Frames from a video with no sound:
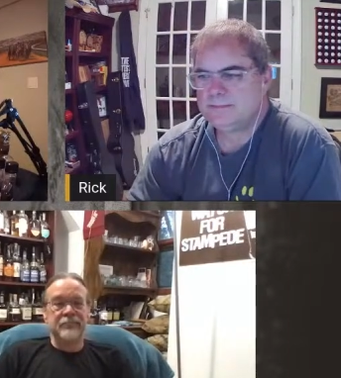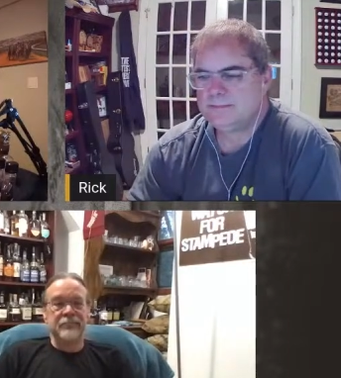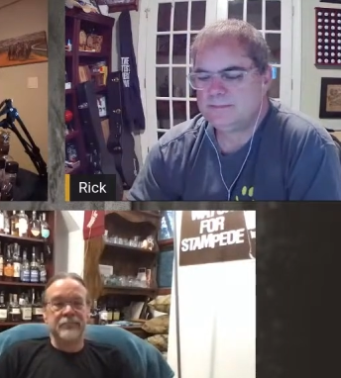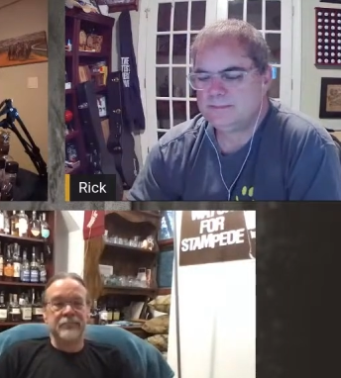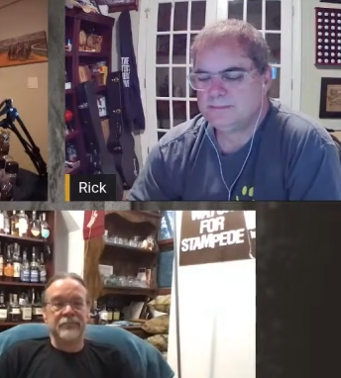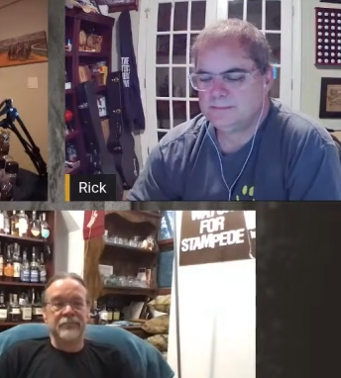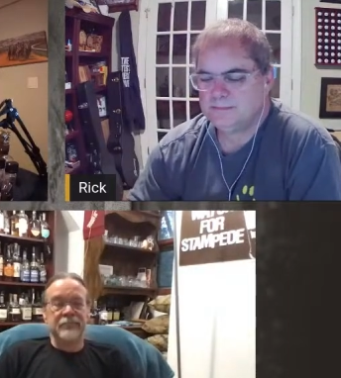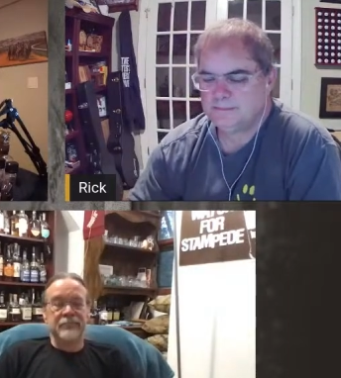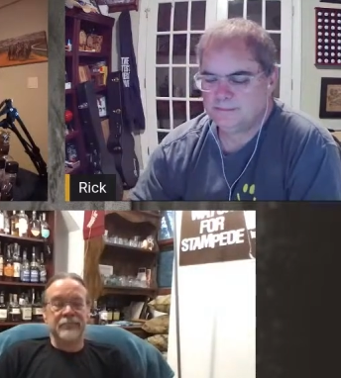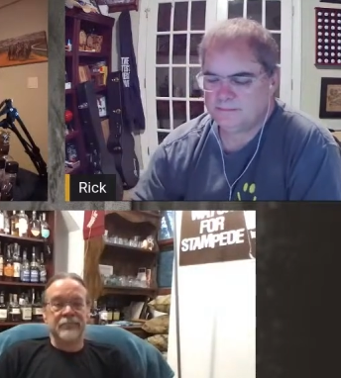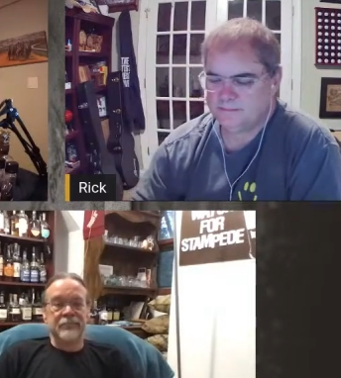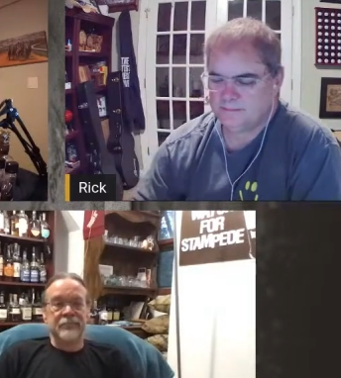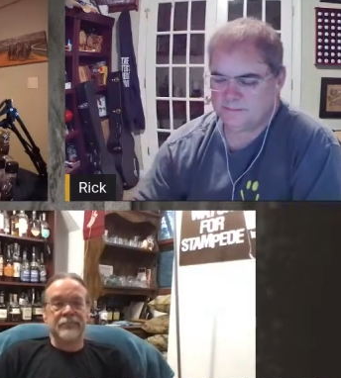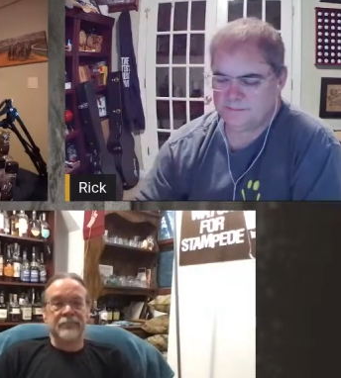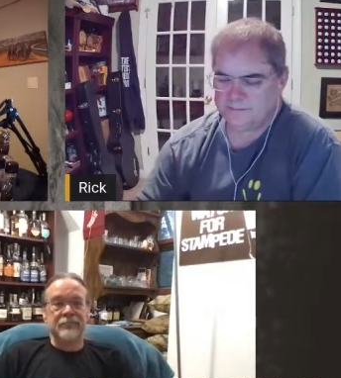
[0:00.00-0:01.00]

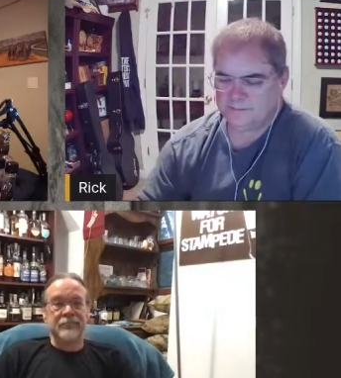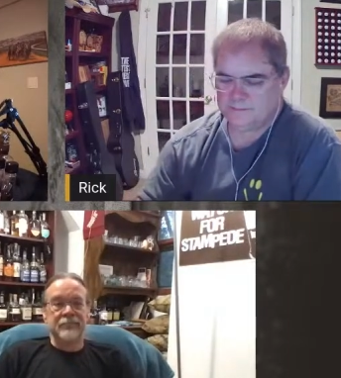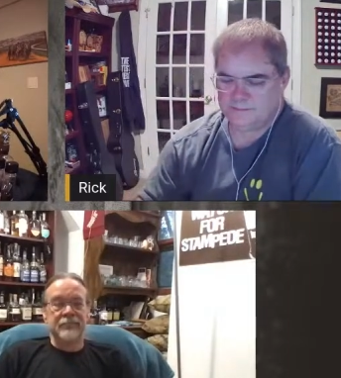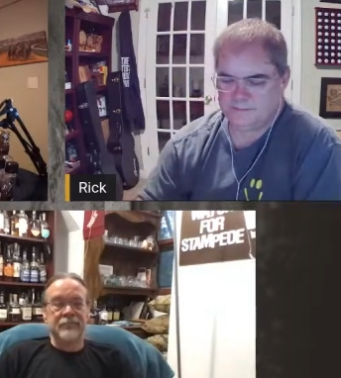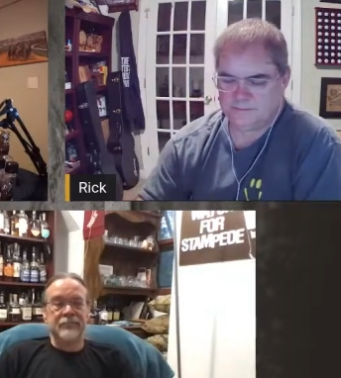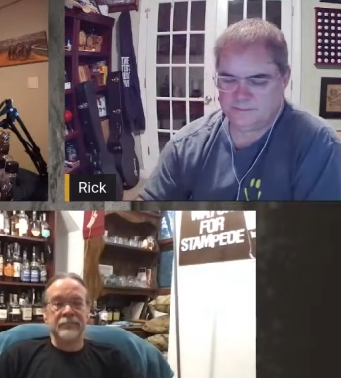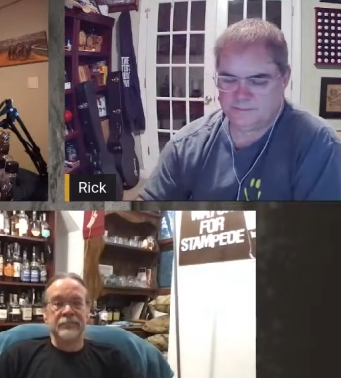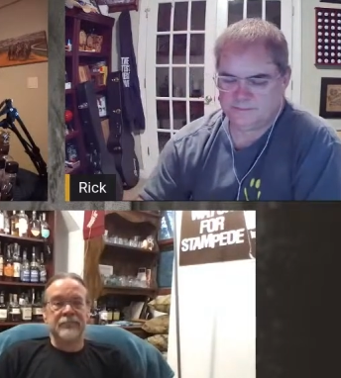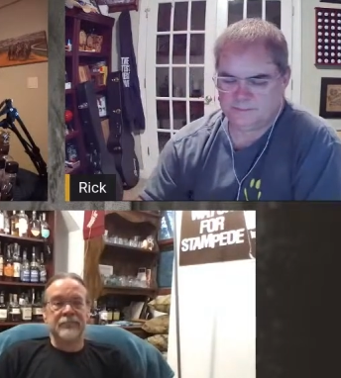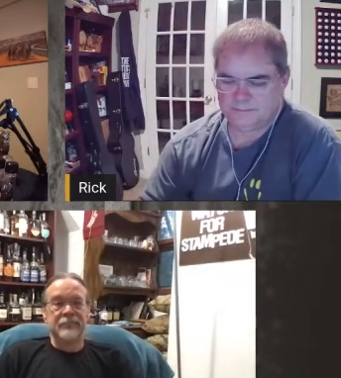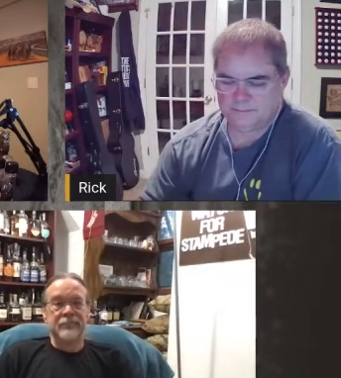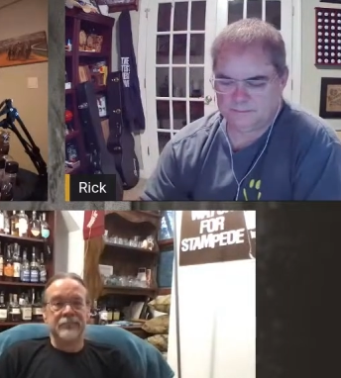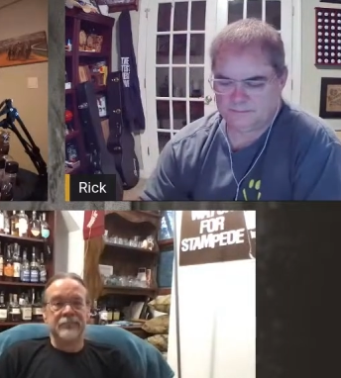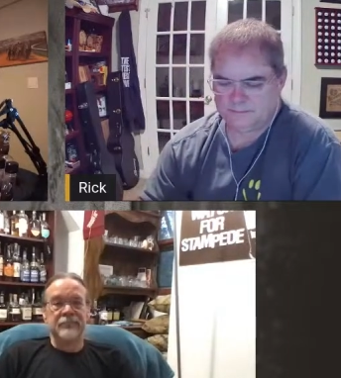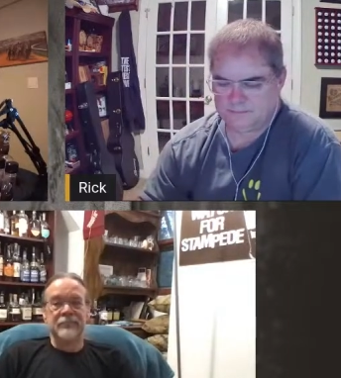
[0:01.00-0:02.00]

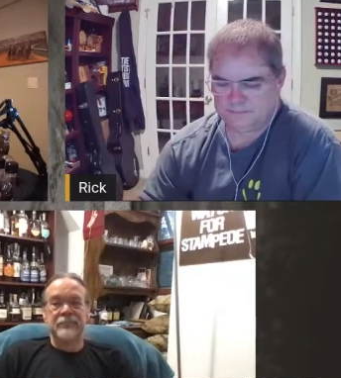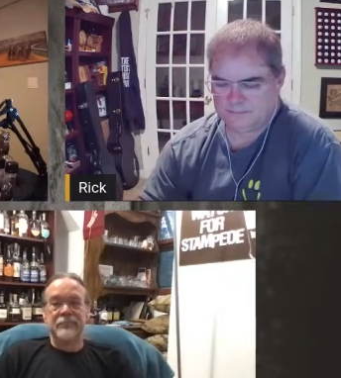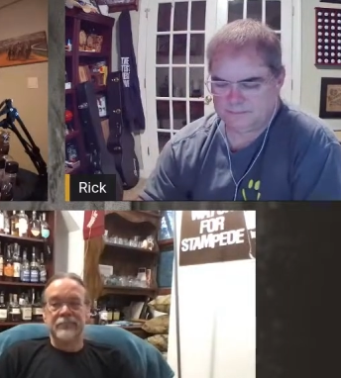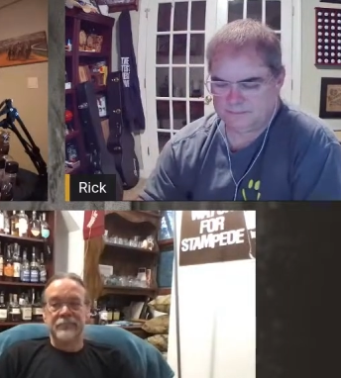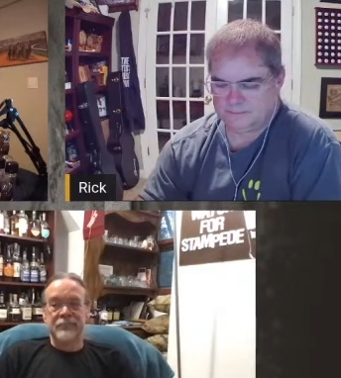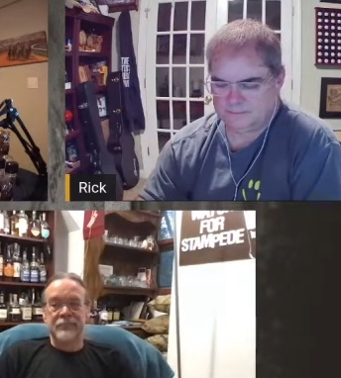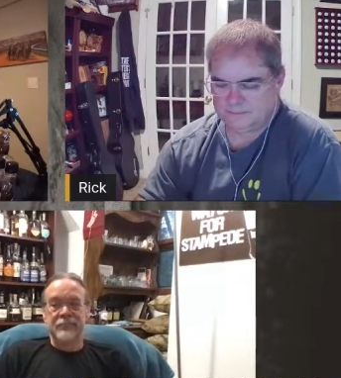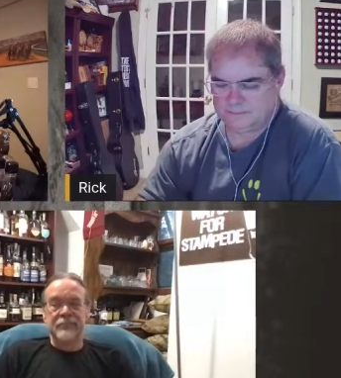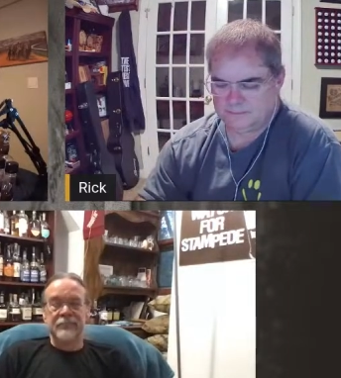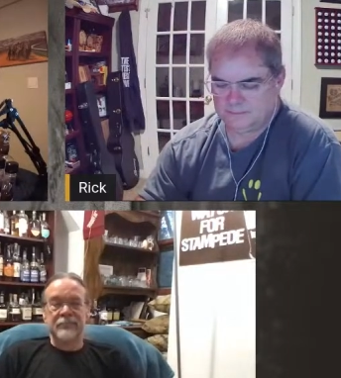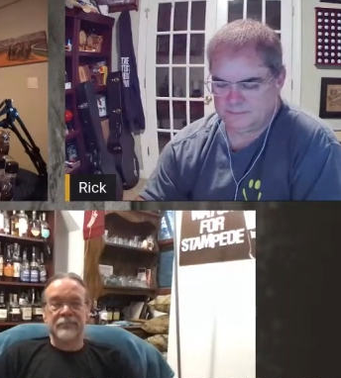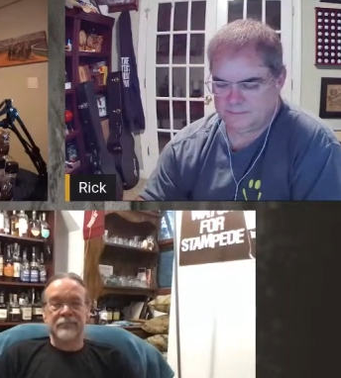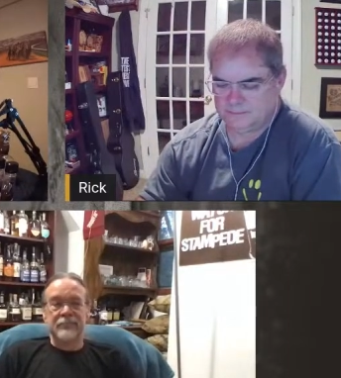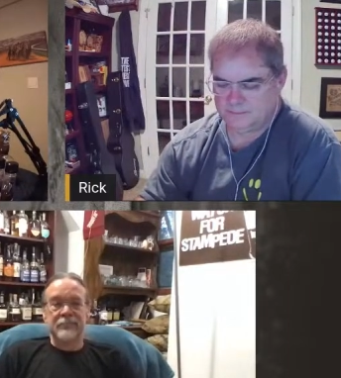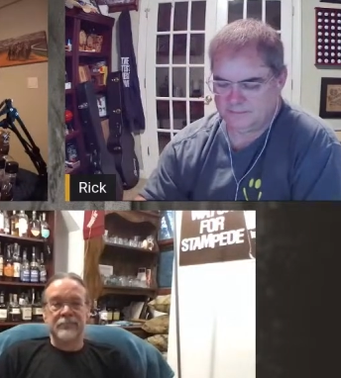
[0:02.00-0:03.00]

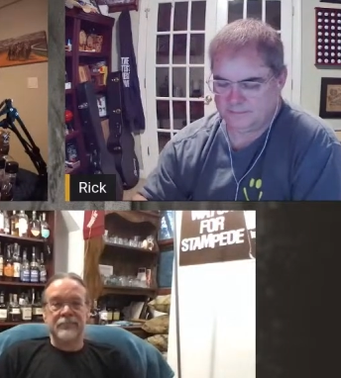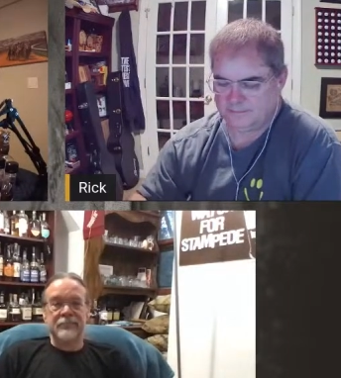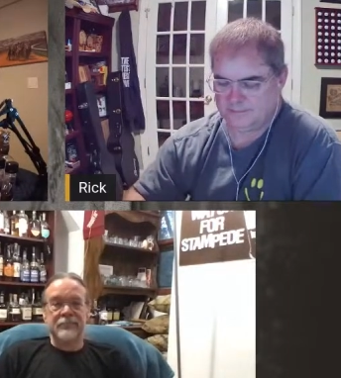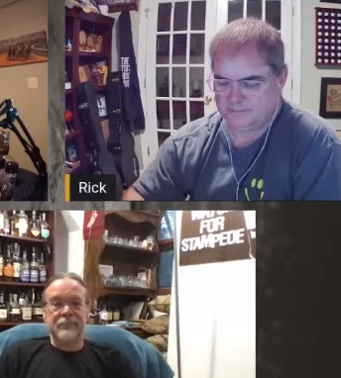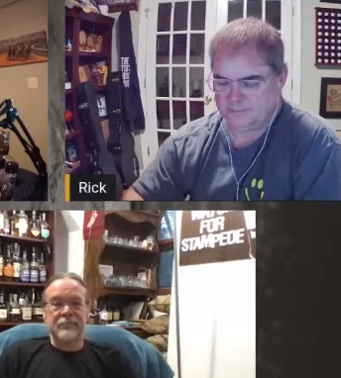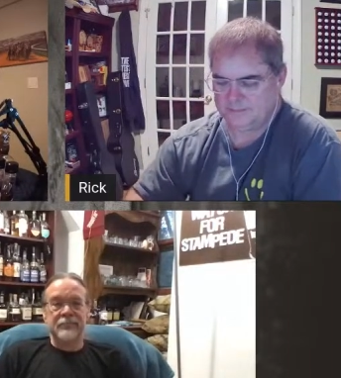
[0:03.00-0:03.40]
Nothing is said.